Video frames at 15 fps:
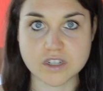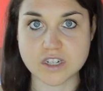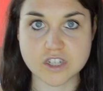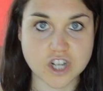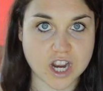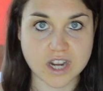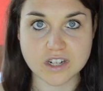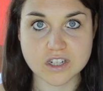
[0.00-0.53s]
to
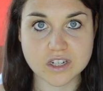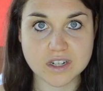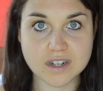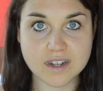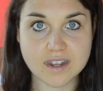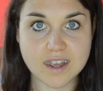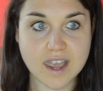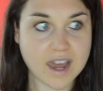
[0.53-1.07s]
change.
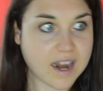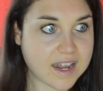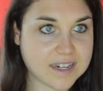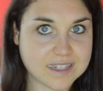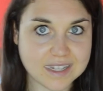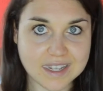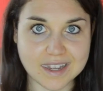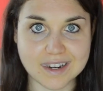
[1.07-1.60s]
And I
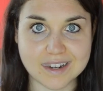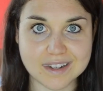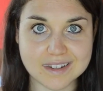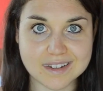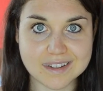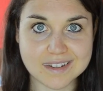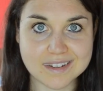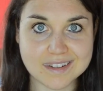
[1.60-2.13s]
did.
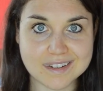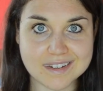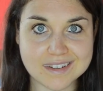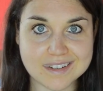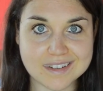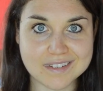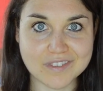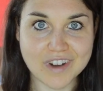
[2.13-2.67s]

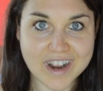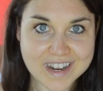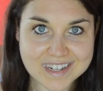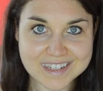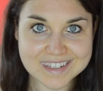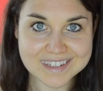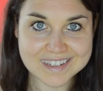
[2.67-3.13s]
Right?